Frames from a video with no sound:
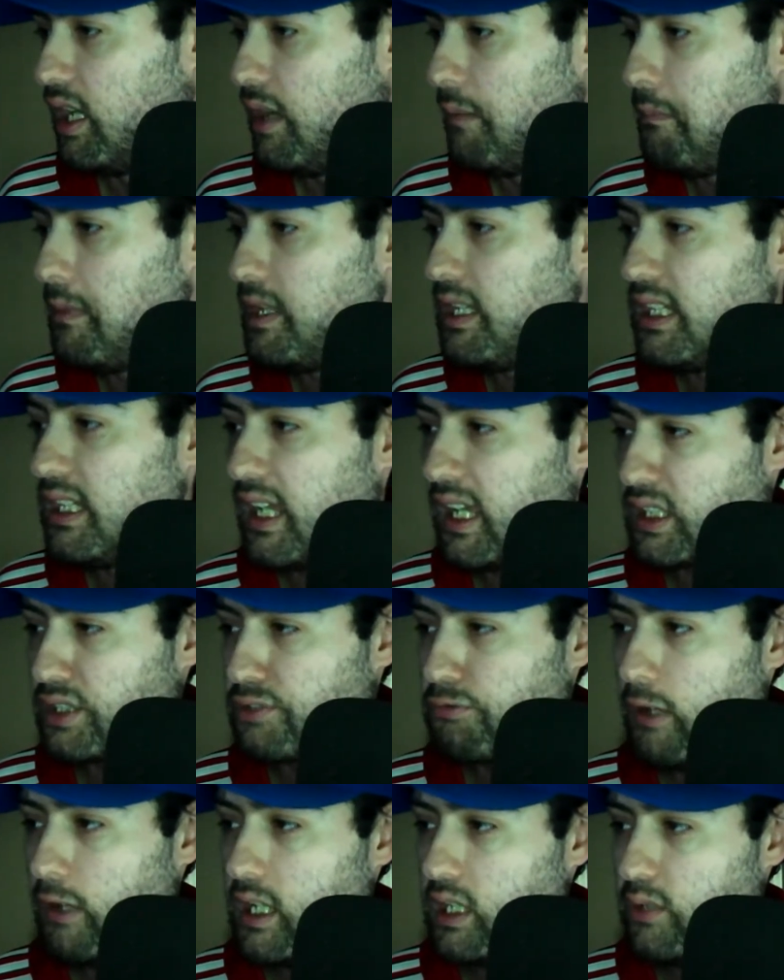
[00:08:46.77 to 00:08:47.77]
Mini
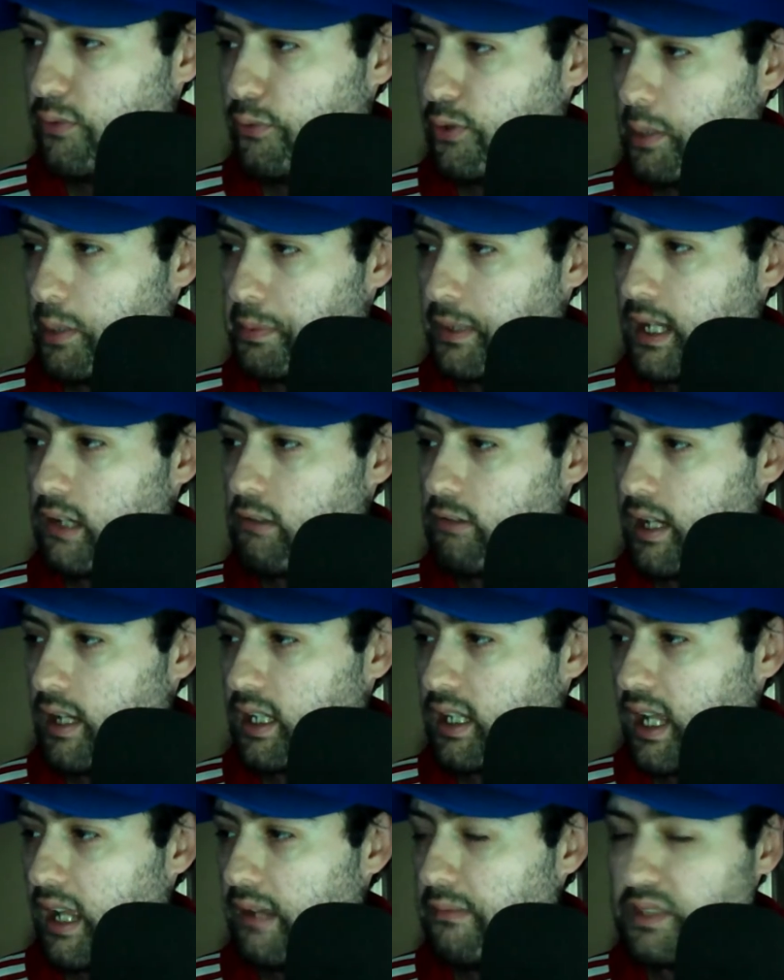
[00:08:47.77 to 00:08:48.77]
X-Raid for the Playground
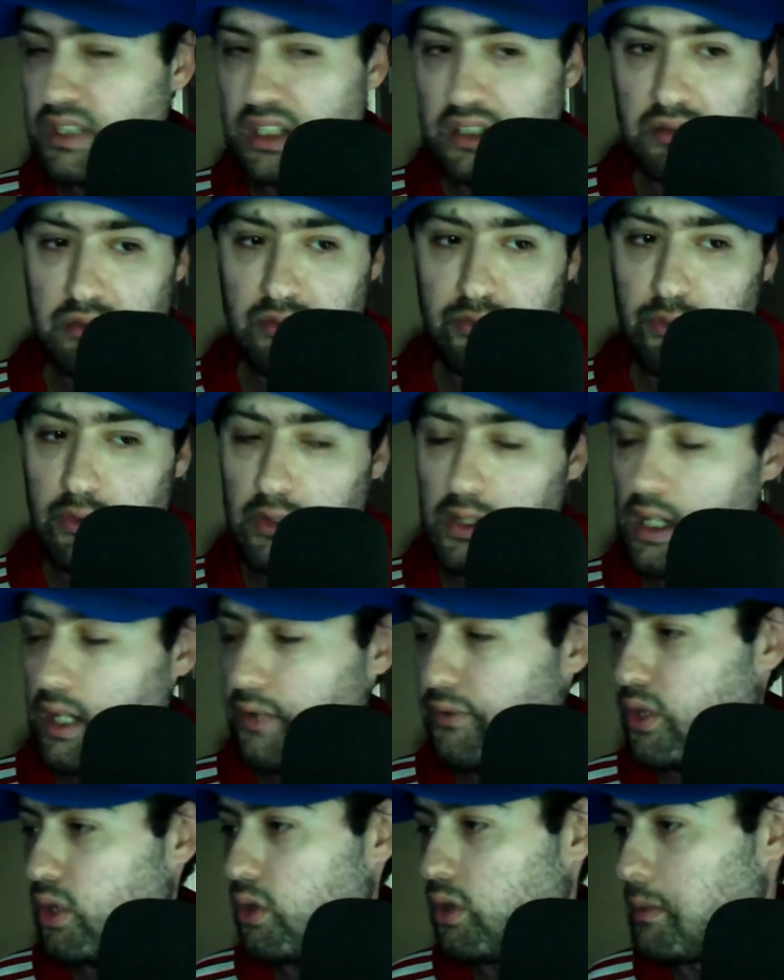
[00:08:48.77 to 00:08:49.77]
Games for
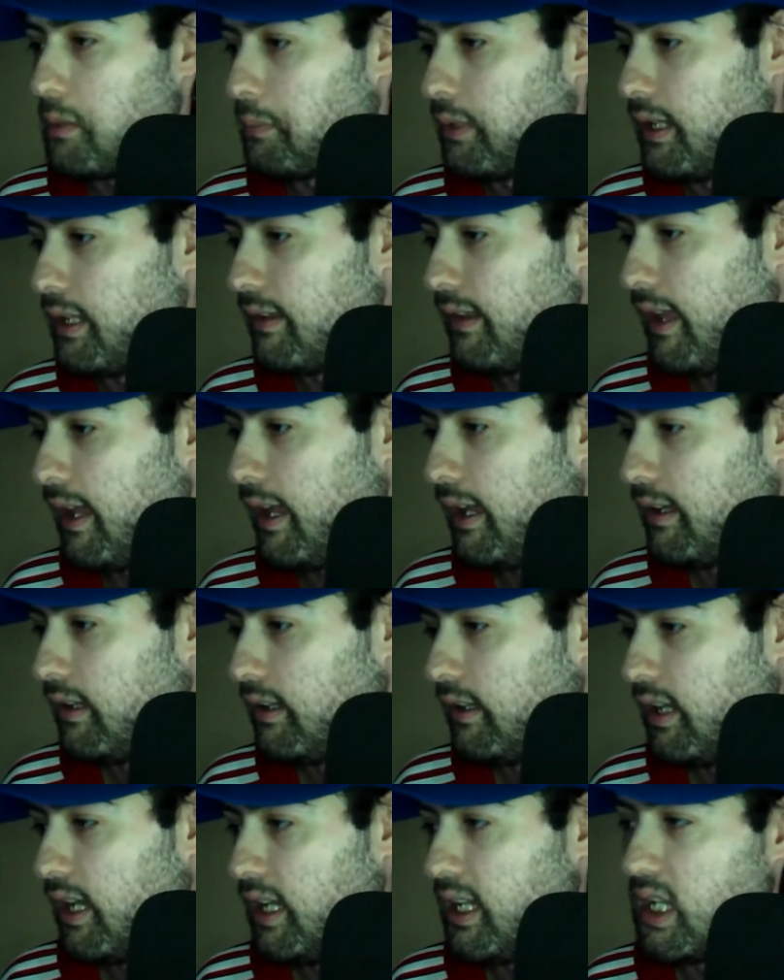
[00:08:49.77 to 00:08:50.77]
if you complete that,
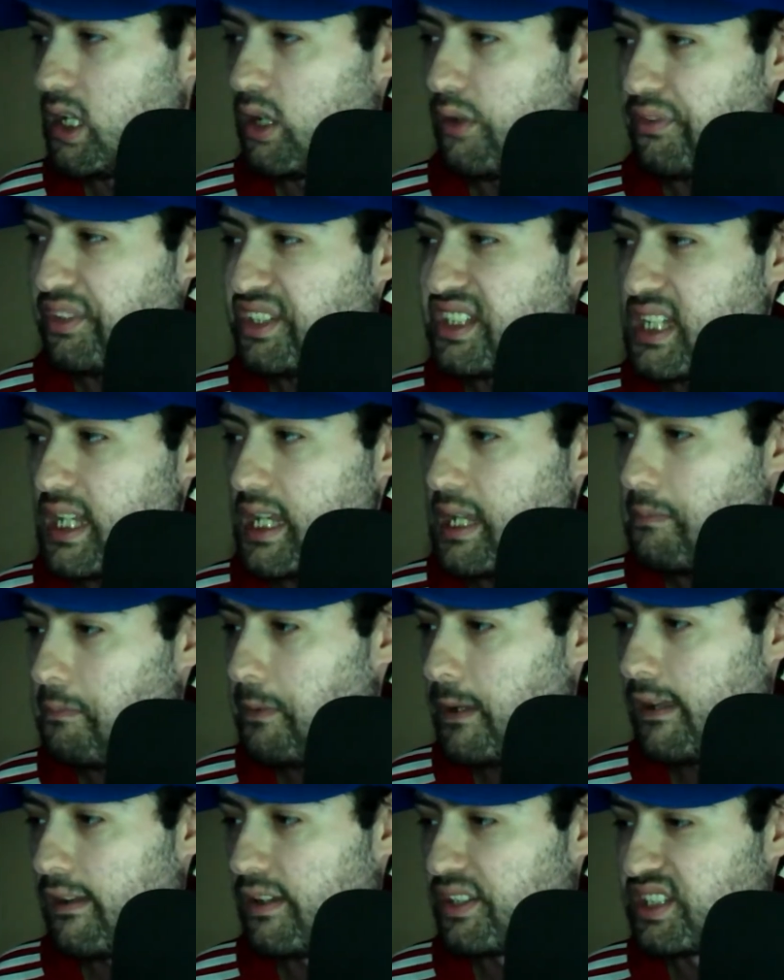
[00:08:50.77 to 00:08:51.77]
and then obviously
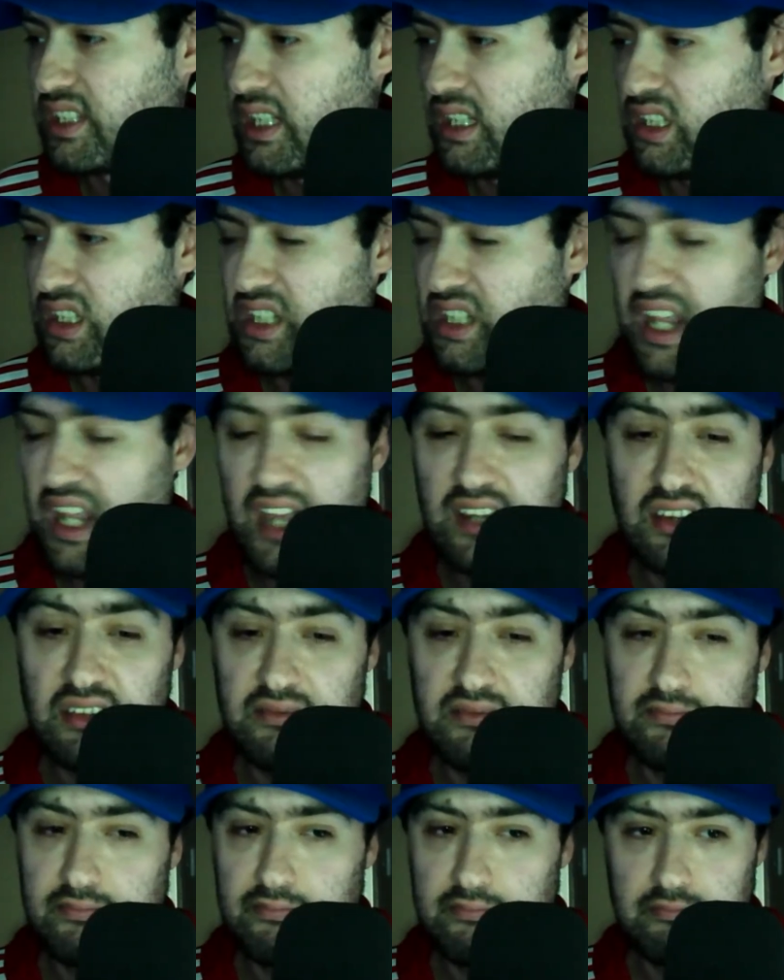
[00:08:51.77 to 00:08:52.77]
PR Stunt
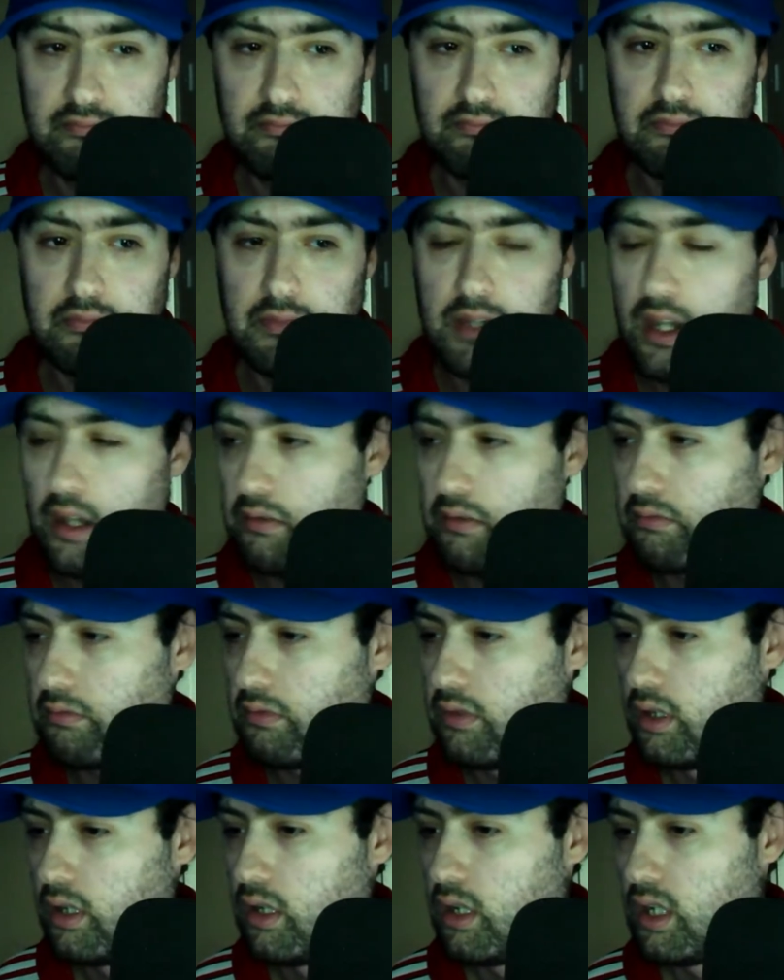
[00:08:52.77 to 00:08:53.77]
again,
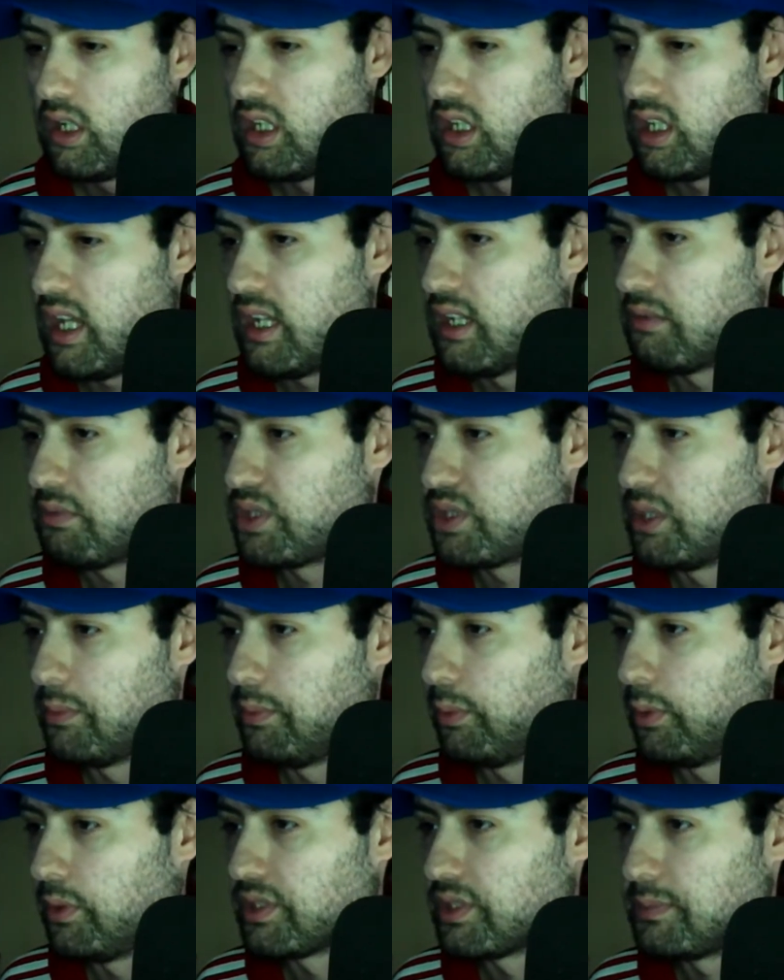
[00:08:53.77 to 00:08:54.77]
get the
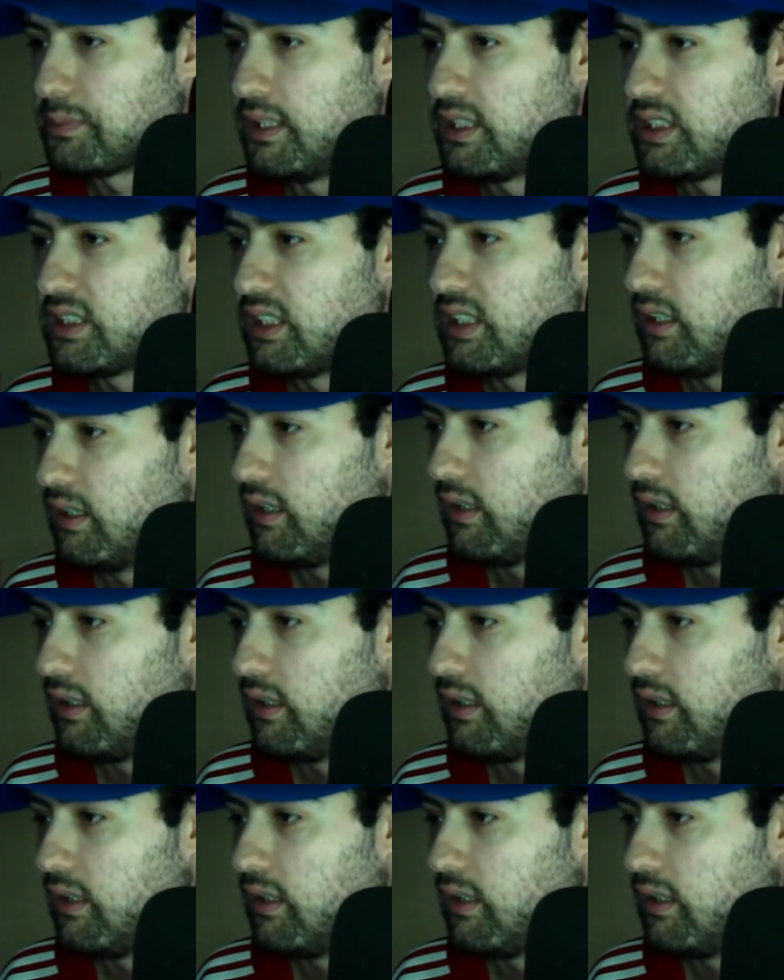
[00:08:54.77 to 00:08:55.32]
Super Wheel Spins.